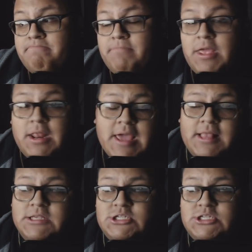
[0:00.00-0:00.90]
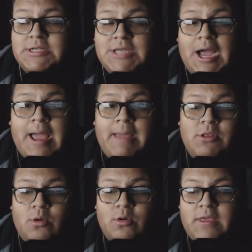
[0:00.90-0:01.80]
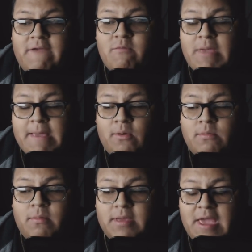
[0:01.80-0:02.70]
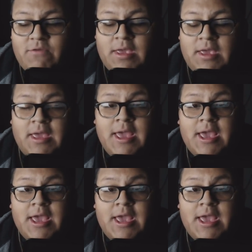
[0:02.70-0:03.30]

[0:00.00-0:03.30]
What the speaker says: And again, at the same time, you know, giving,